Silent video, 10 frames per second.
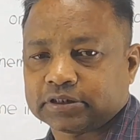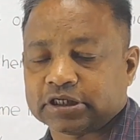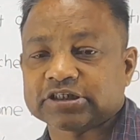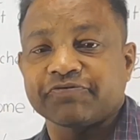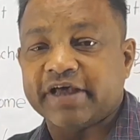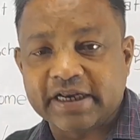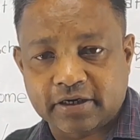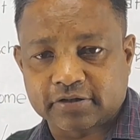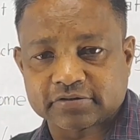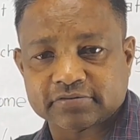not very
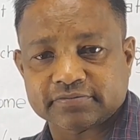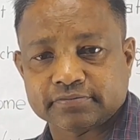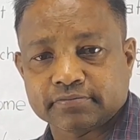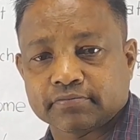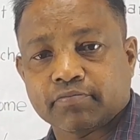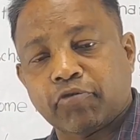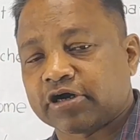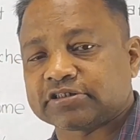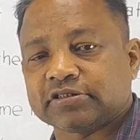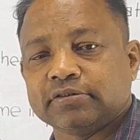long,
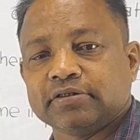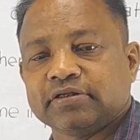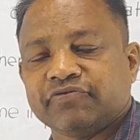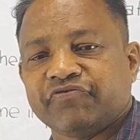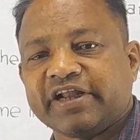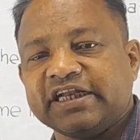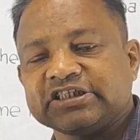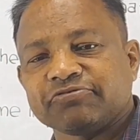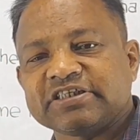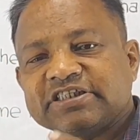but very
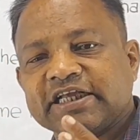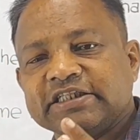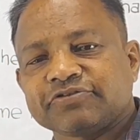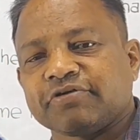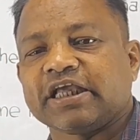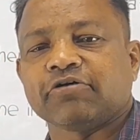interesting and tricky